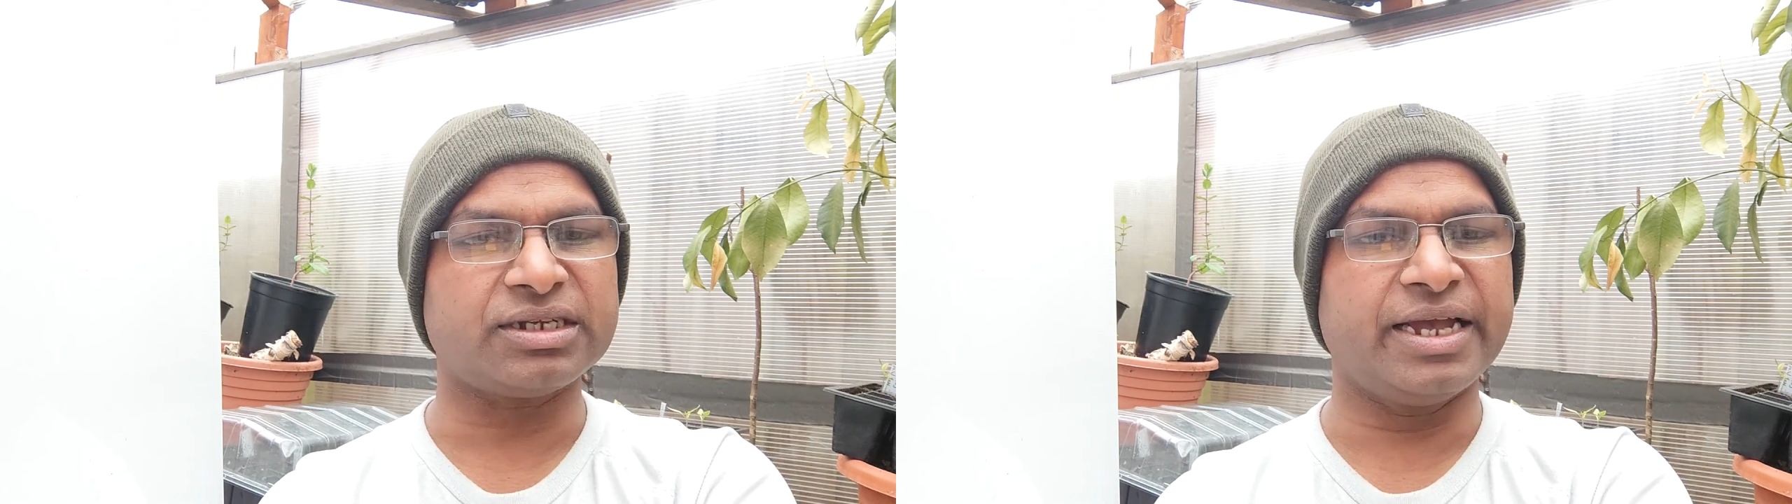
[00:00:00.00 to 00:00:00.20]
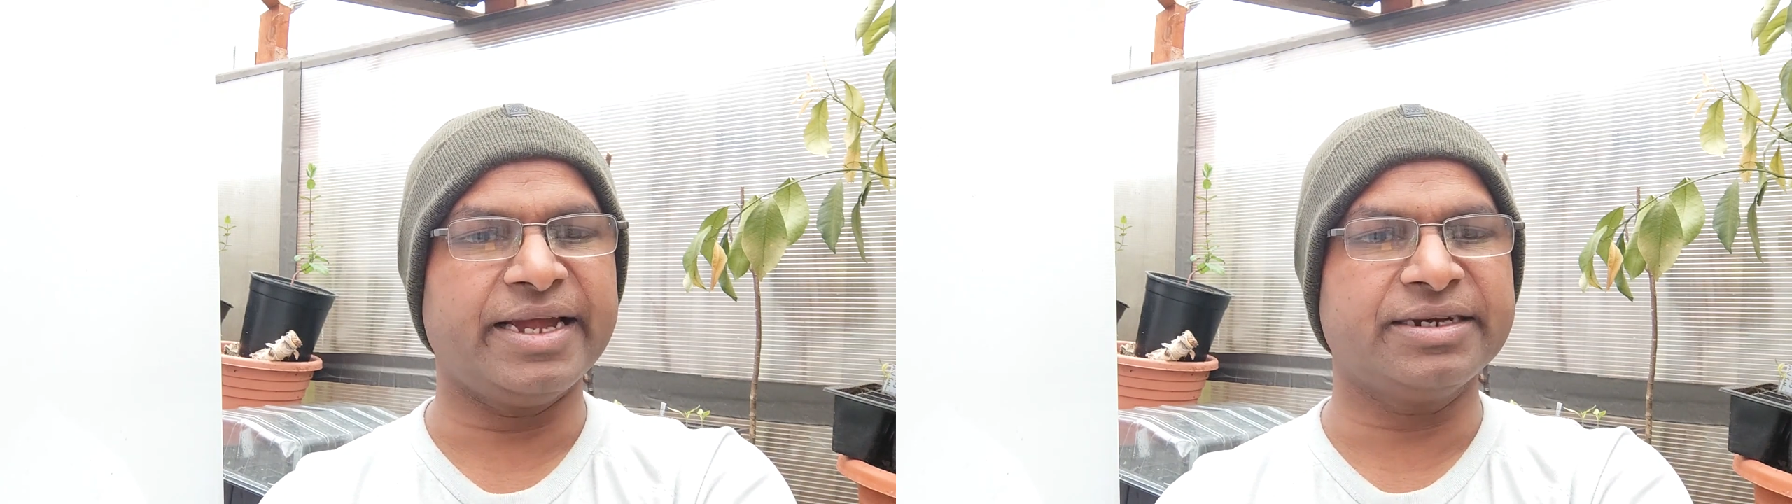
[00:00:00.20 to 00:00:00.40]

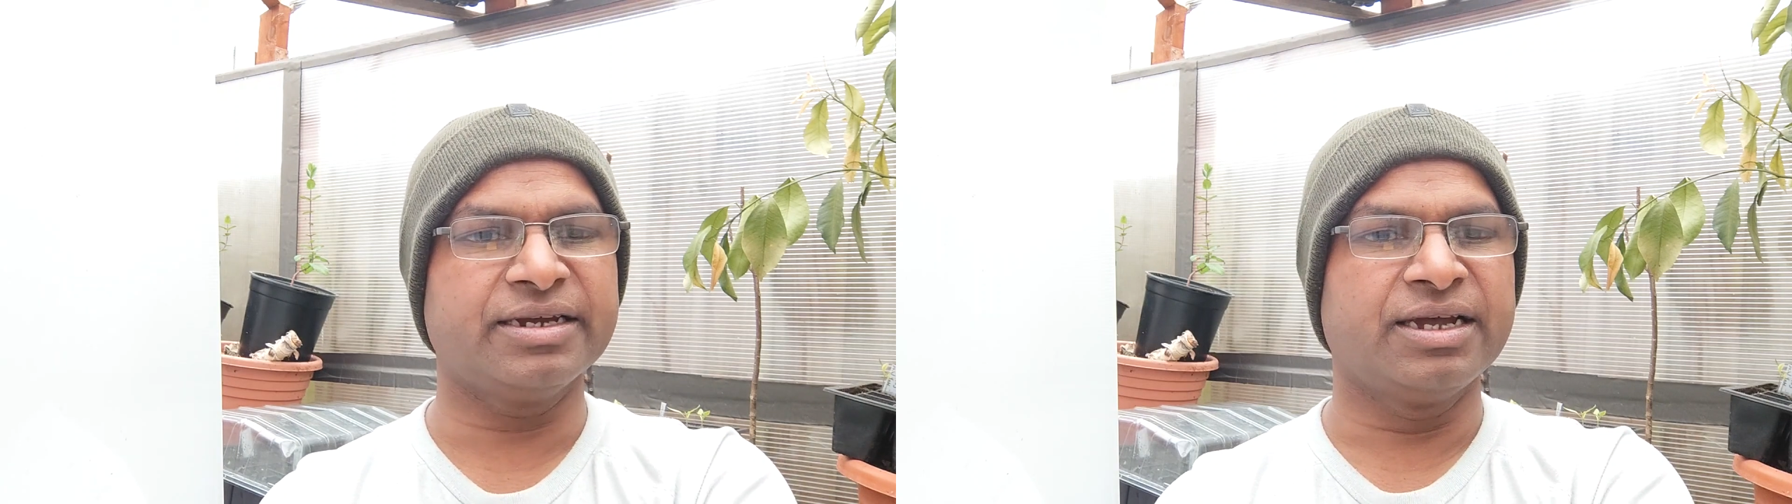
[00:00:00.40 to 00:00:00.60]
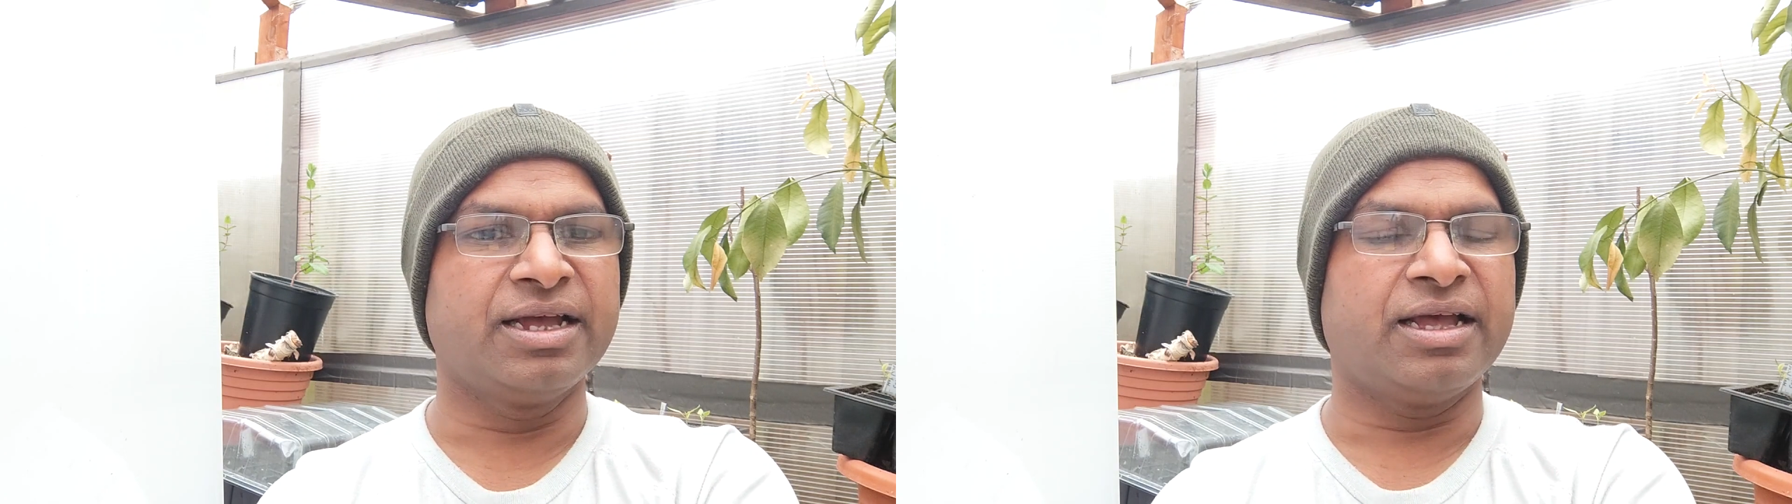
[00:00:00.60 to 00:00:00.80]
And
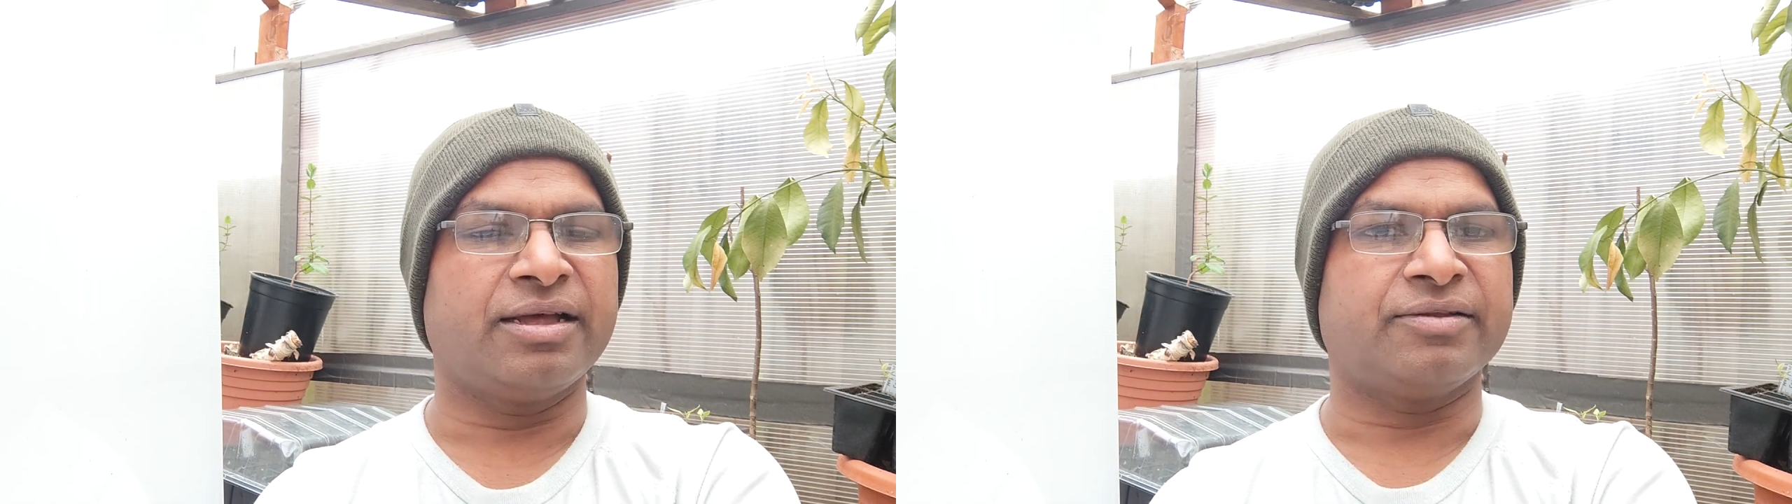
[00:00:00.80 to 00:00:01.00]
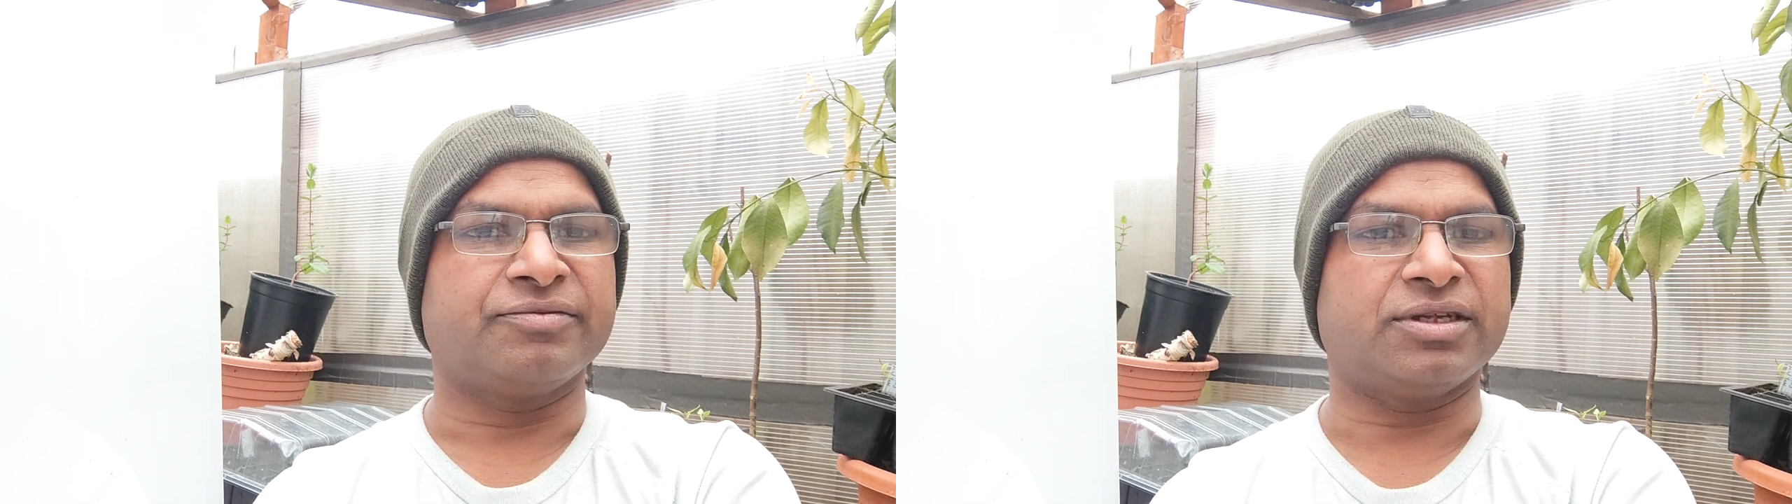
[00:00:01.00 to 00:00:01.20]

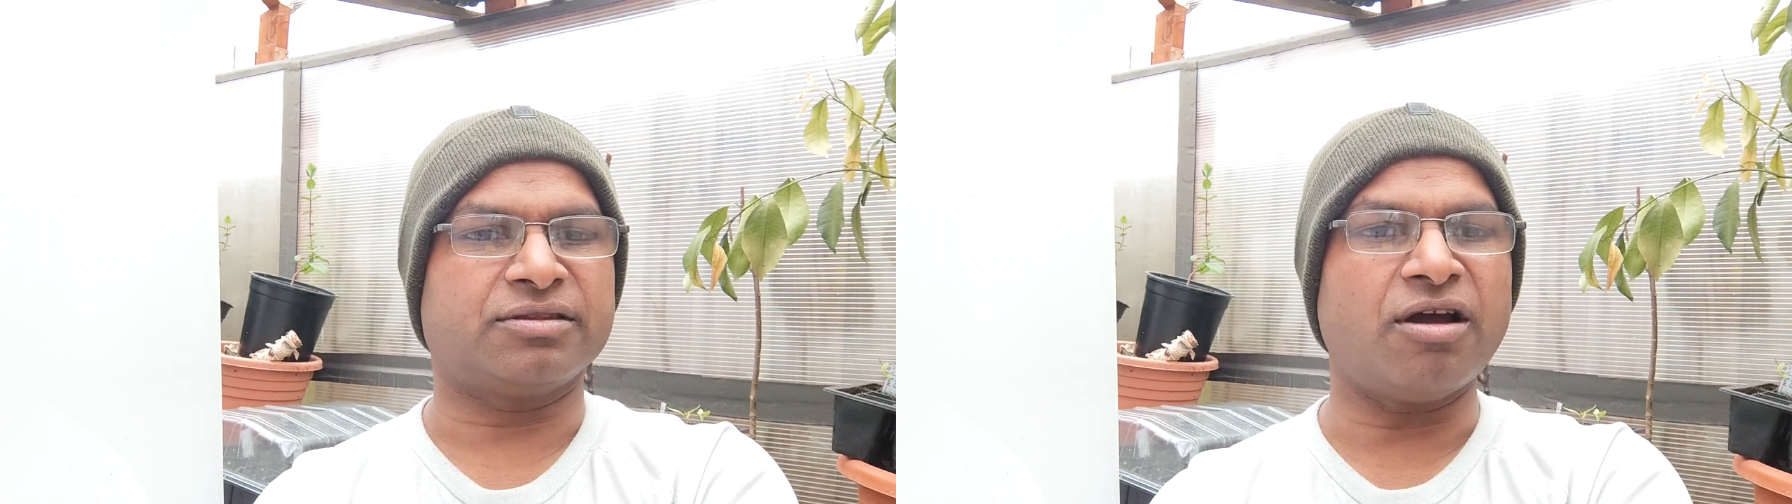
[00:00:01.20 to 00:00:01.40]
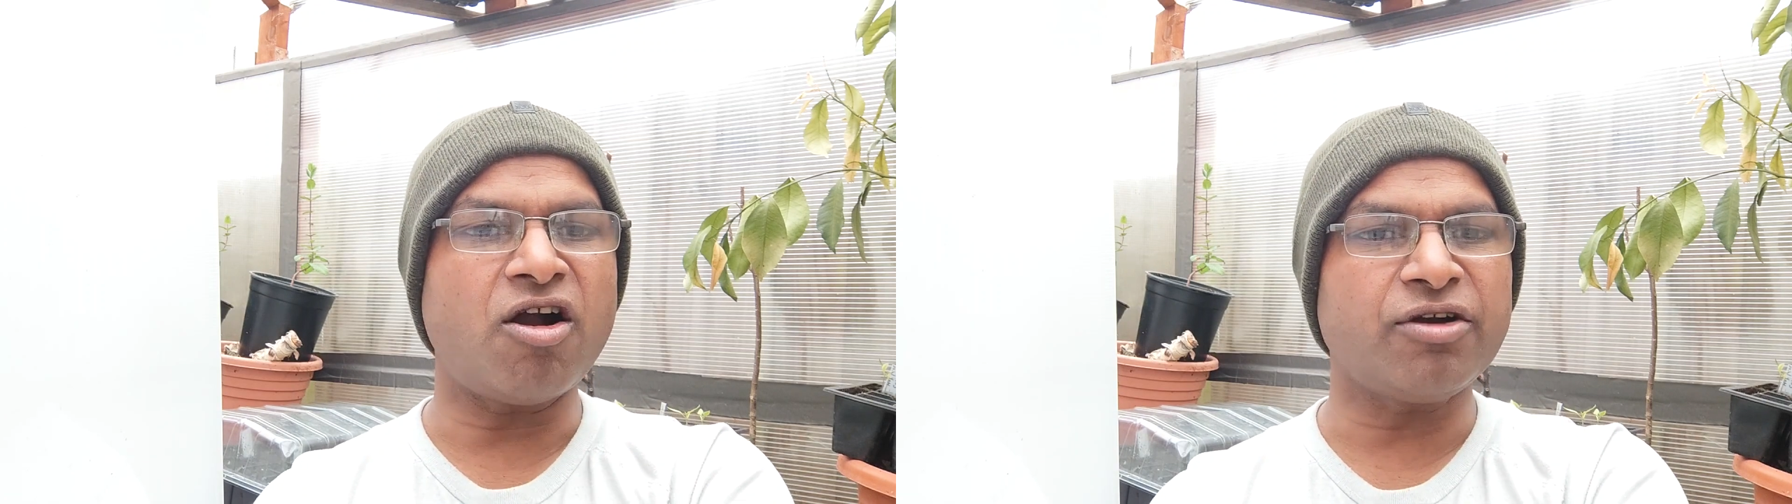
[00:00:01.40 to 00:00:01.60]
the
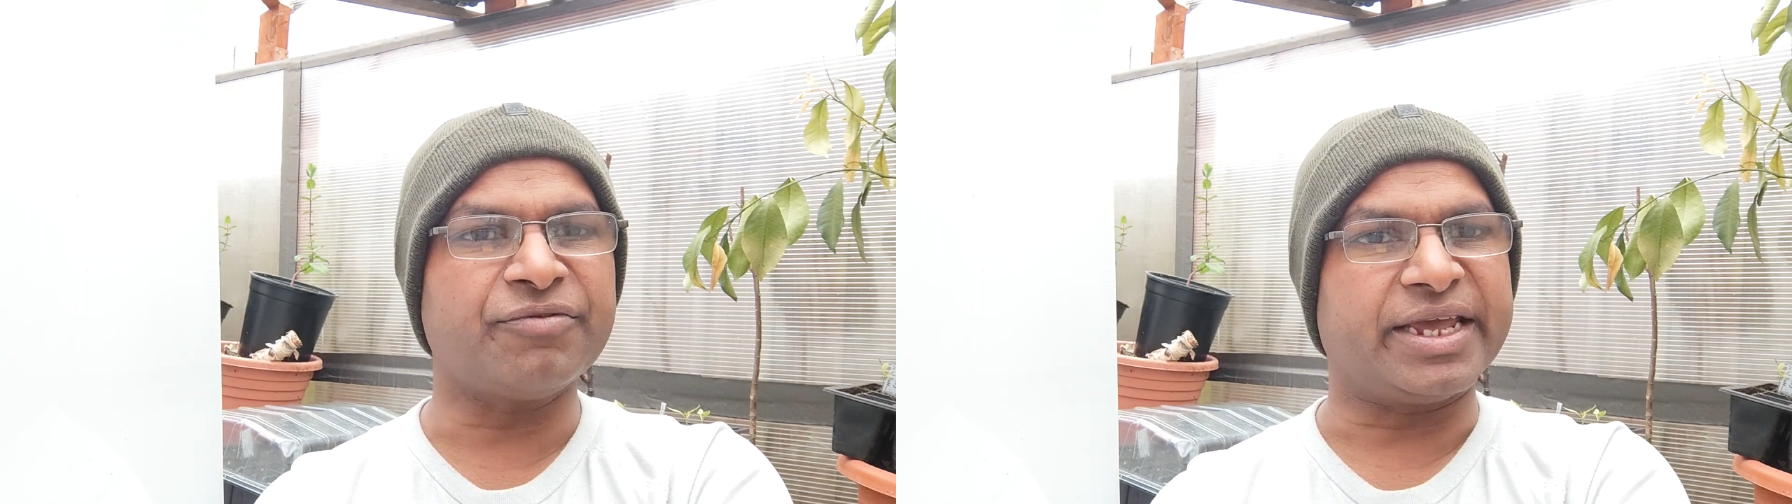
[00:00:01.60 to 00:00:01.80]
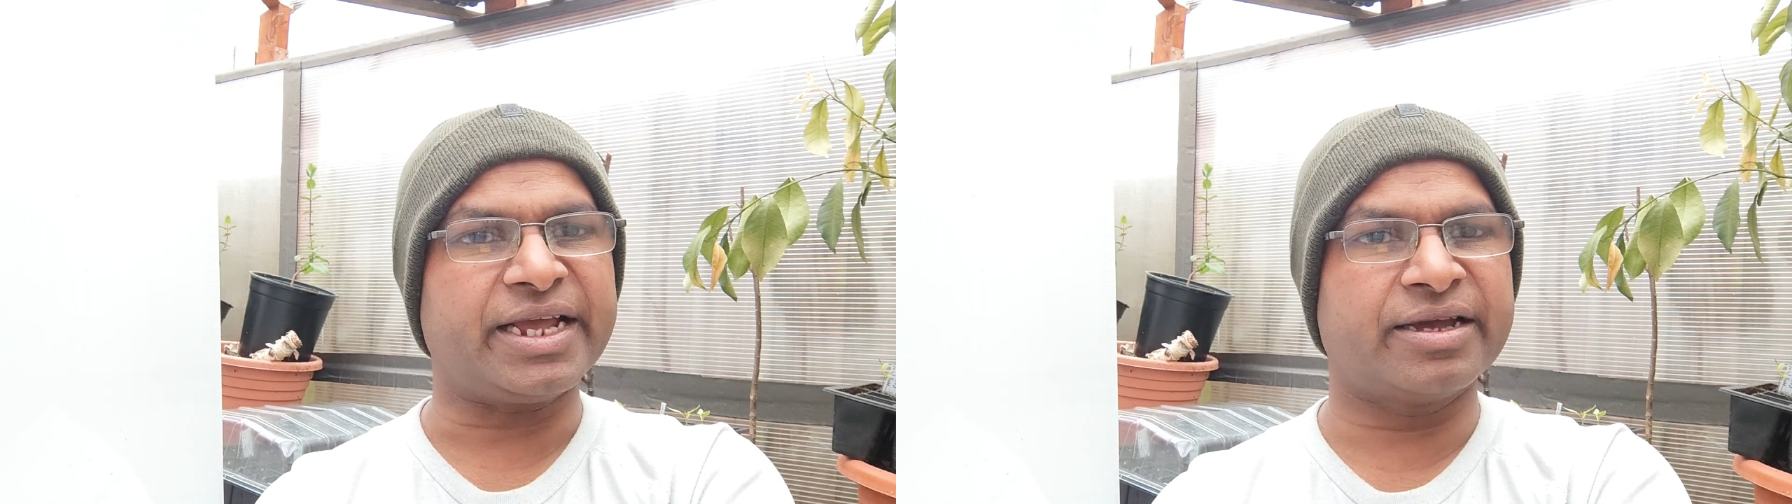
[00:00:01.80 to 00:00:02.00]
third
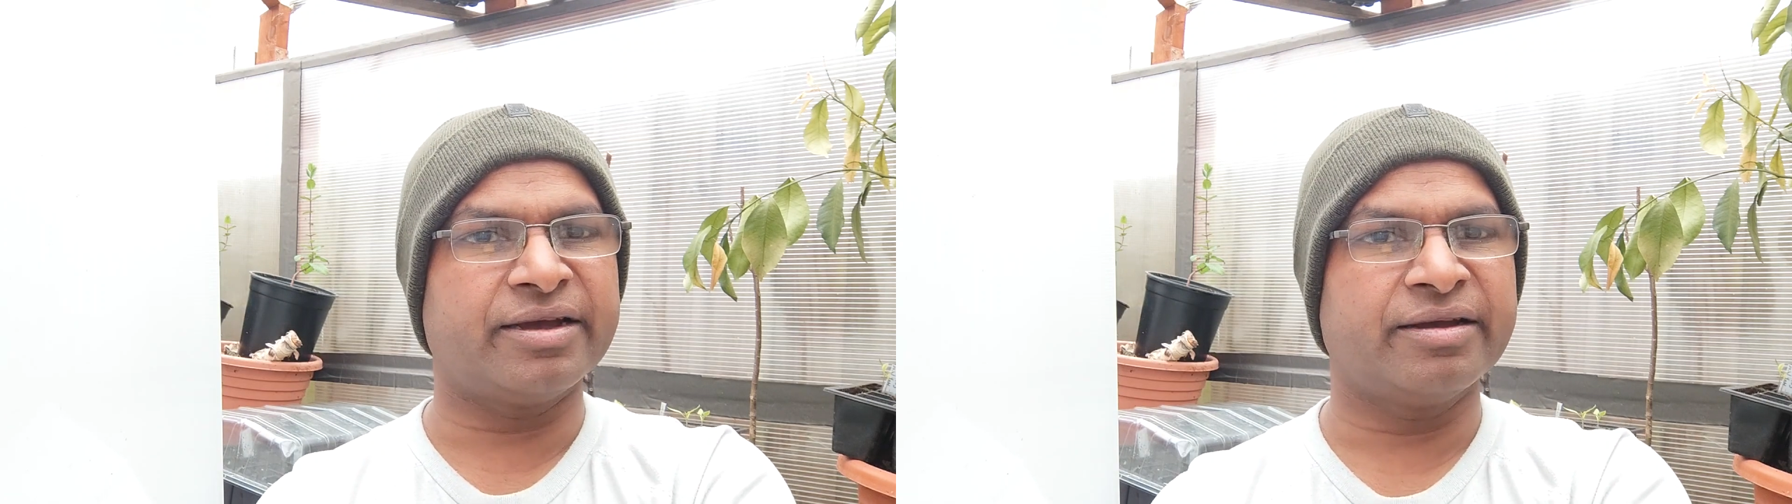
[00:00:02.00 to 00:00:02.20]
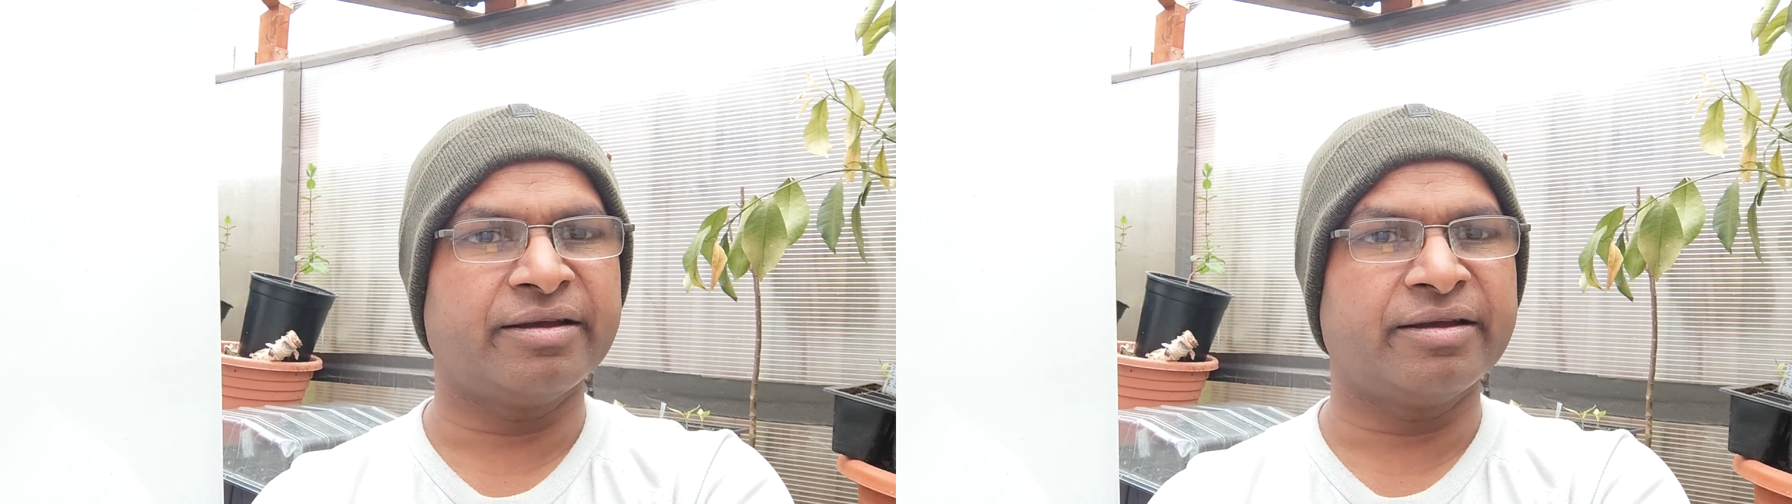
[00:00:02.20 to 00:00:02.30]
week,